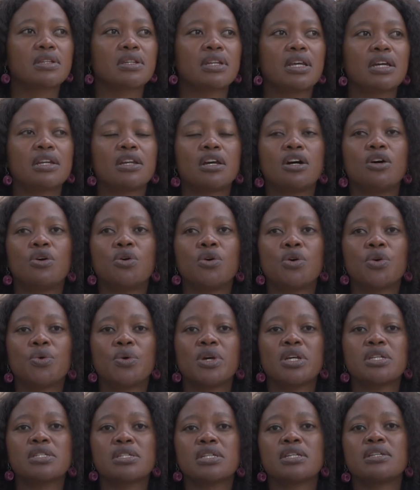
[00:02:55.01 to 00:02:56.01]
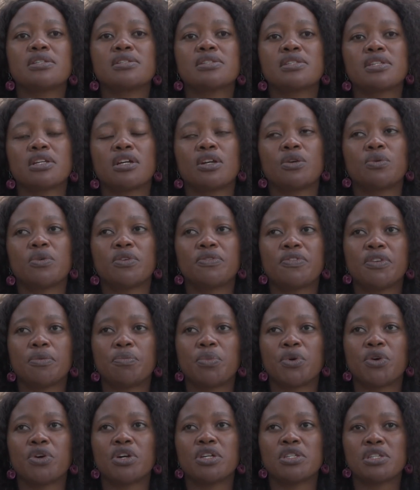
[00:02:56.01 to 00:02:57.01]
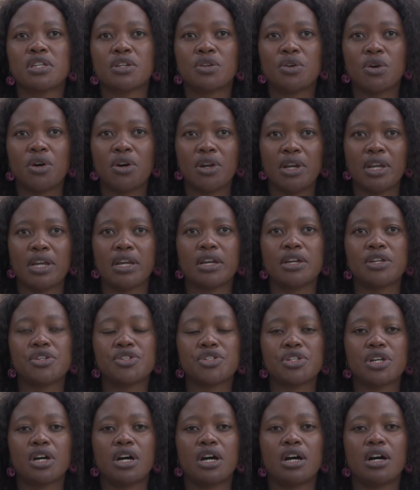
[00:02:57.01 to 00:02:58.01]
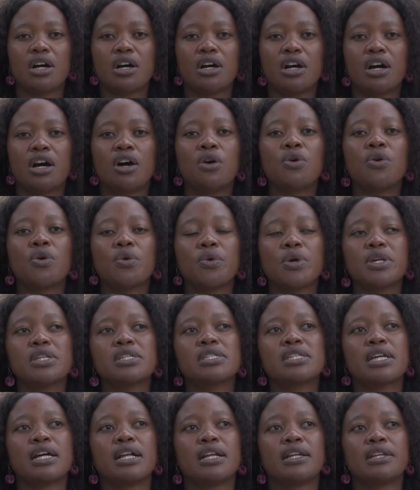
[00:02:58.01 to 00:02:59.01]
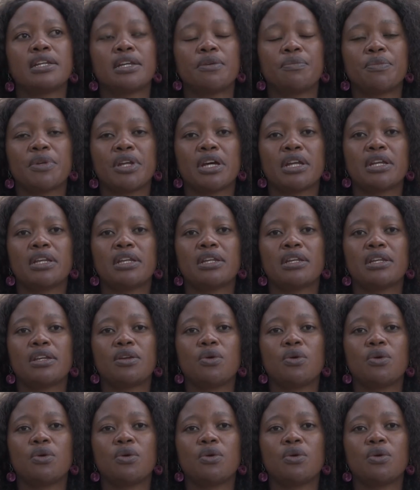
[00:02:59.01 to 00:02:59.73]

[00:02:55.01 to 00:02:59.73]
that I always instill with the boys at college, I always tell them that